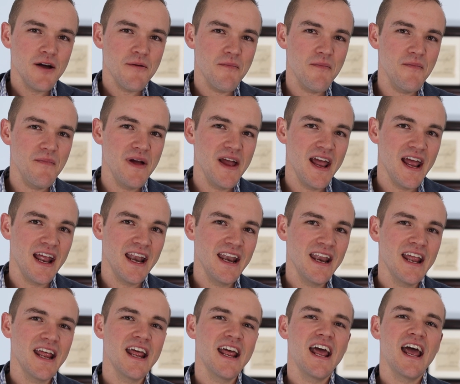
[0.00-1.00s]
Men
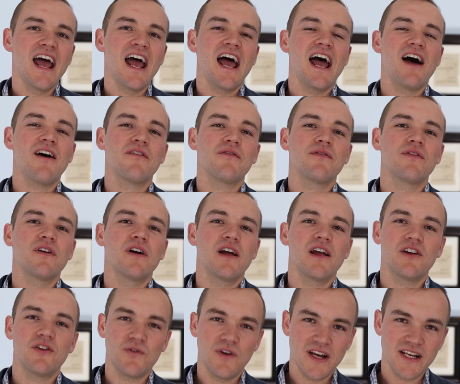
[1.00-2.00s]
have
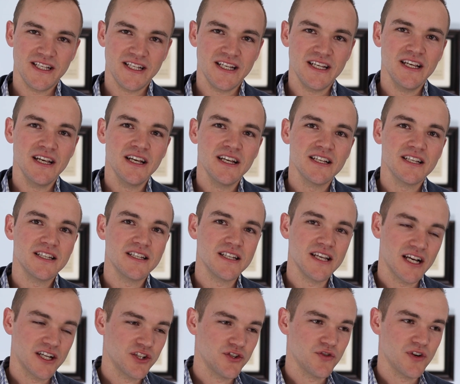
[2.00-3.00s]
a crazy
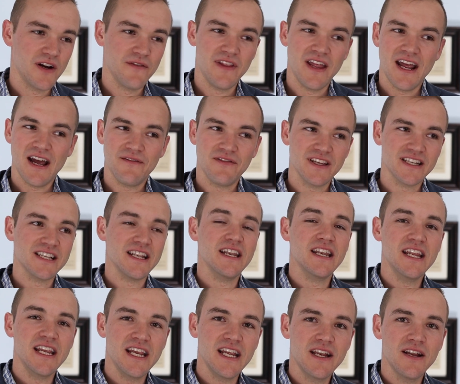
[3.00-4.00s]
sex drive. They have this
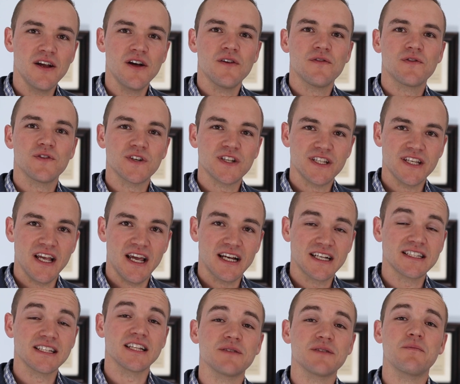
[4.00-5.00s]
need for
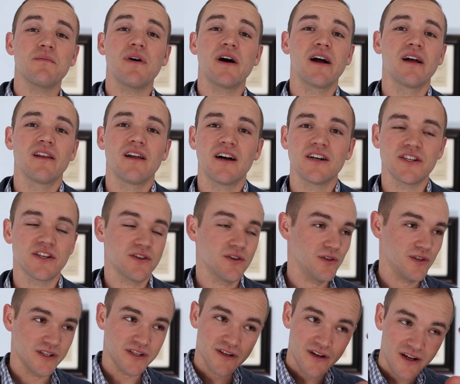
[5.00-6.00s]
sex
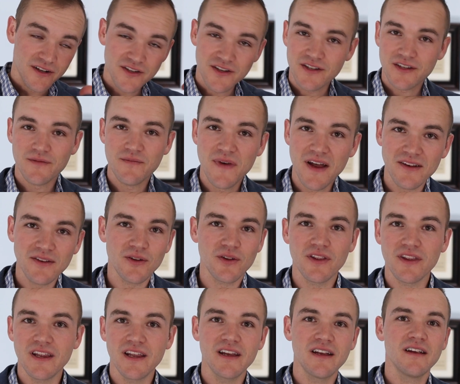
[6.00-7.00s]
biological. It's not just a mental
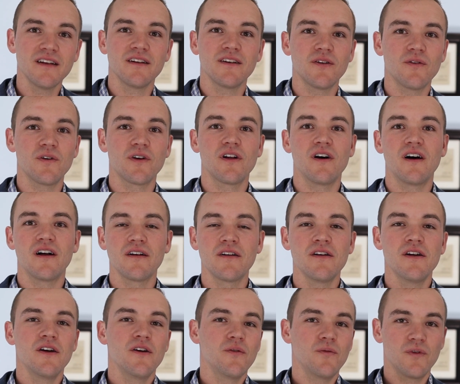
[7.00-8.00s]
thing going on
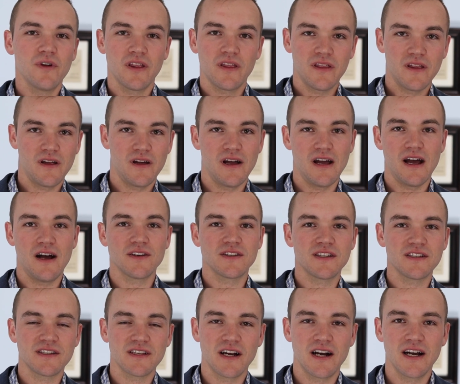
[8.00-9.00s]
with how
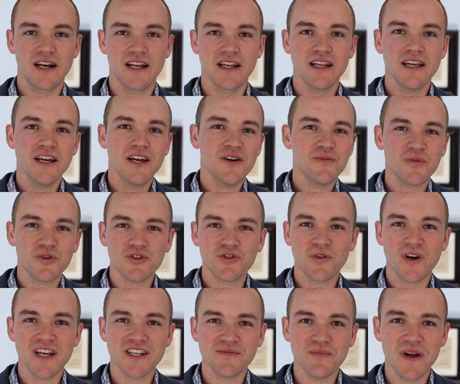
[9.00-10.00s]
society
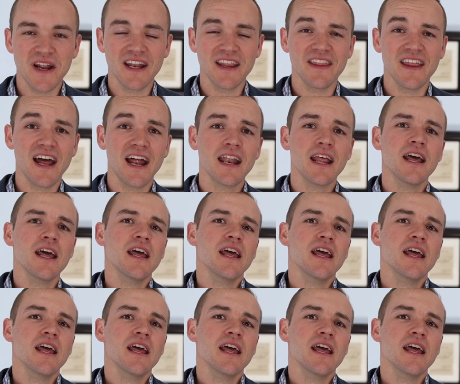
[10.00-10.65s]
portrays men in that.